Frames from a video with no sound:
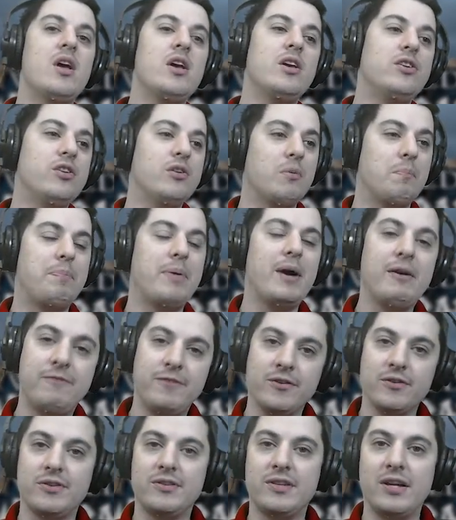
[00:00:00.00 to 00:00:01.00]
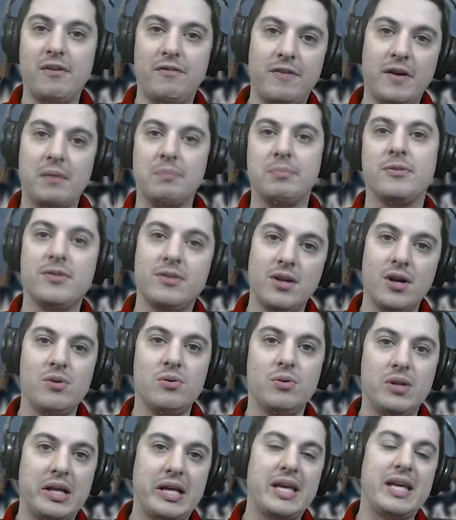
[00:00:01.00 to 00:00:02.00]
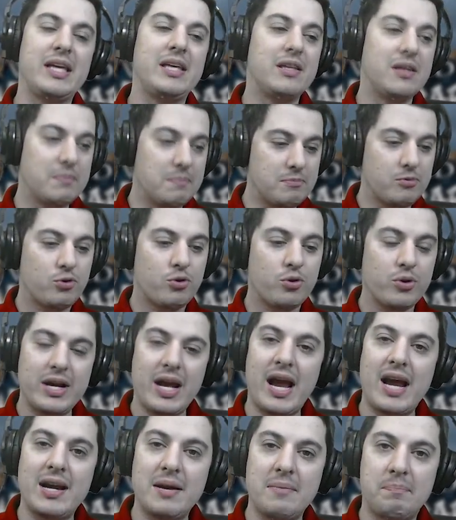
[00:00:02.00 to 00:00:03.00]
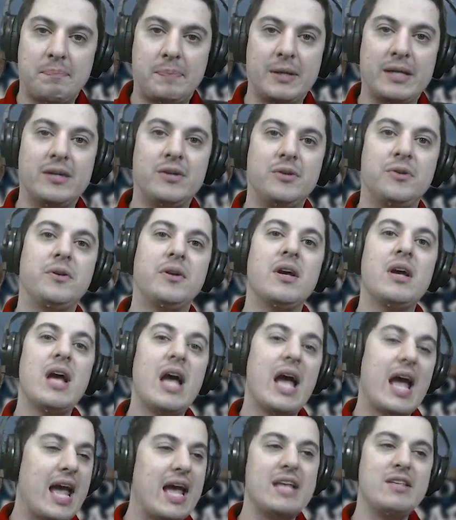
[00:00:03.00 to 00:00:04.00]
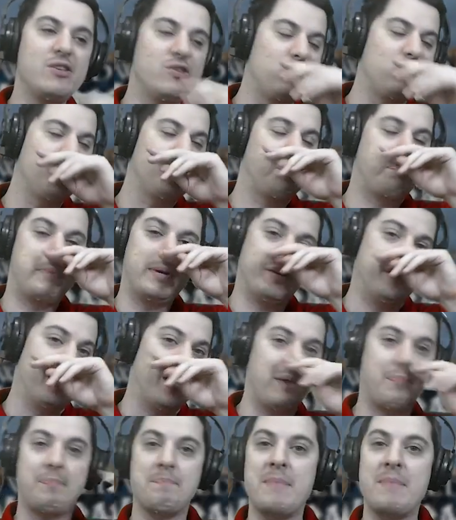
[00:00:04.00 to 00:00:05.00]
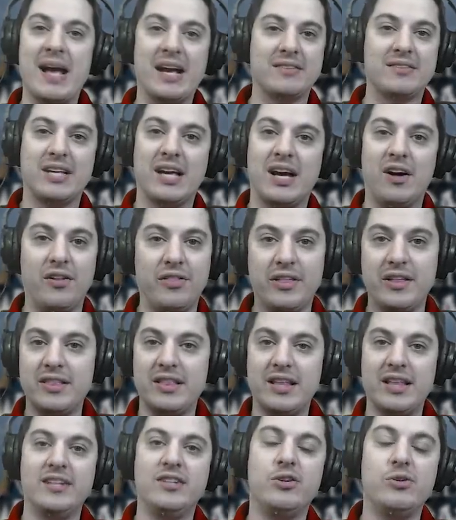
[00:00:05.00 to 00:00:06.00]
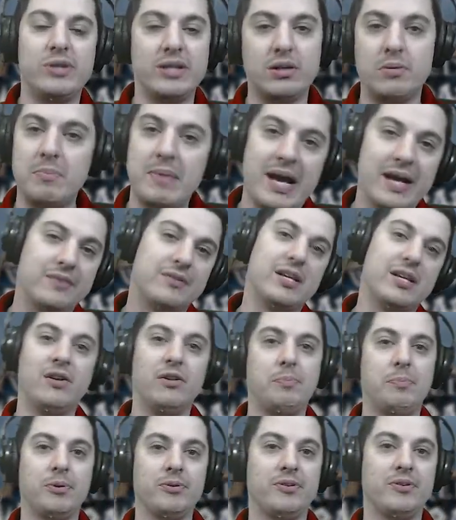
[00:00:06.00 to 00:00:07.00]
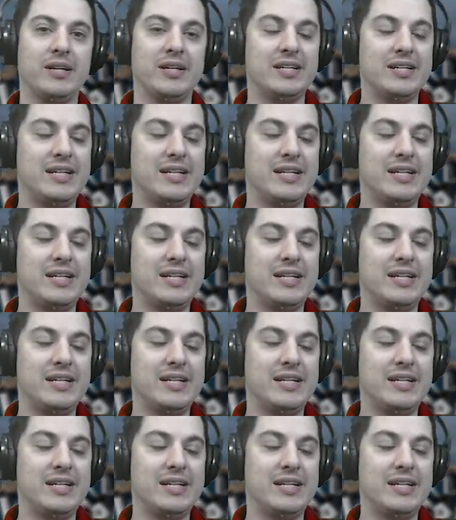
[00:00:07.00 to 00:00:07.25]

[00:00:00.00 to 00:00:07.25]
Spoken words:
You buff yourself up slowly, you create a build, and you just build up max health, and then you deal max health %